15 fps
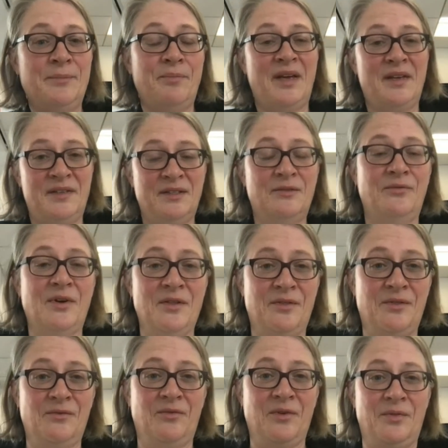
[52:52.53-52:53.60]
best with
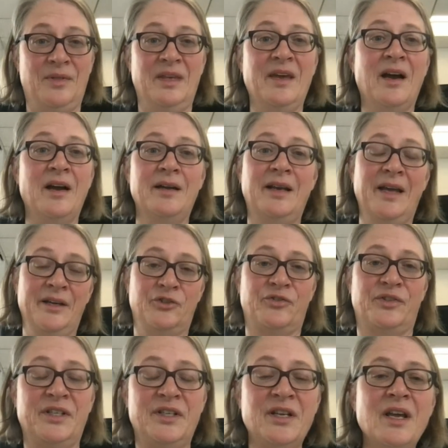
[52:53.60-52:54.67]
the young
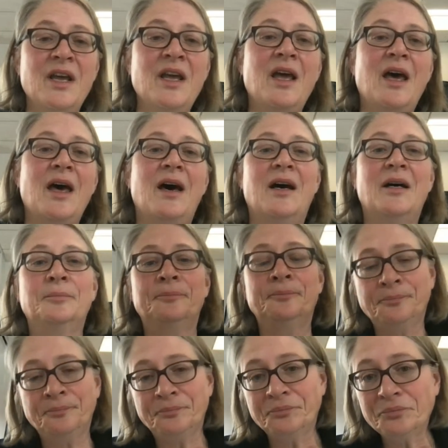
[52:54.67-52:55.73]
electorate.
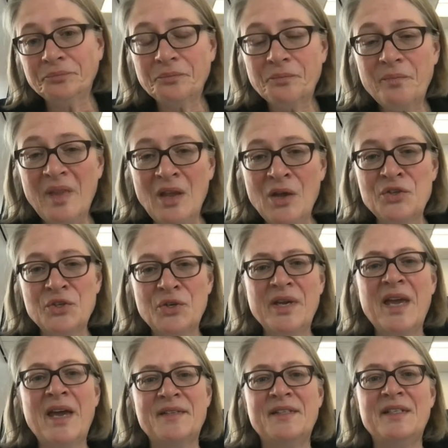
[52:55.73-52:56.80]
So
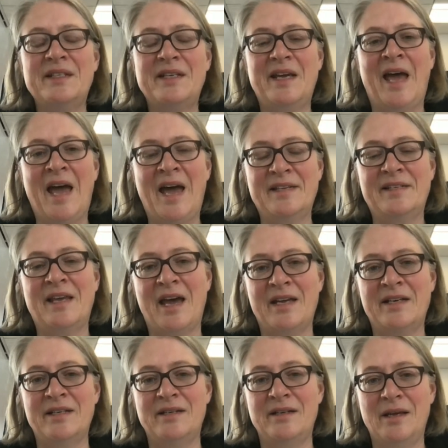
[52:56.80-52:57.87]
yes, it has
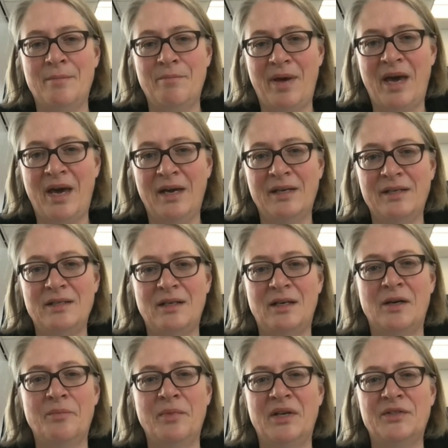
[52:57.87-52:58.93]
had an impact.
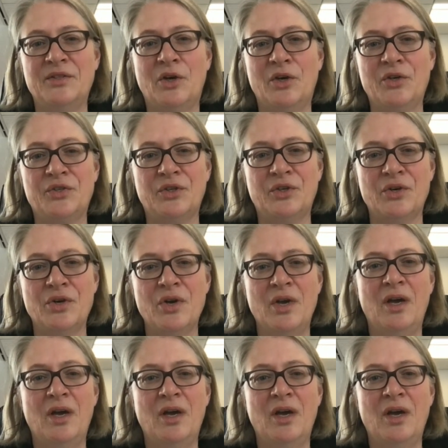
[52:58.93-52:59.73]
It's also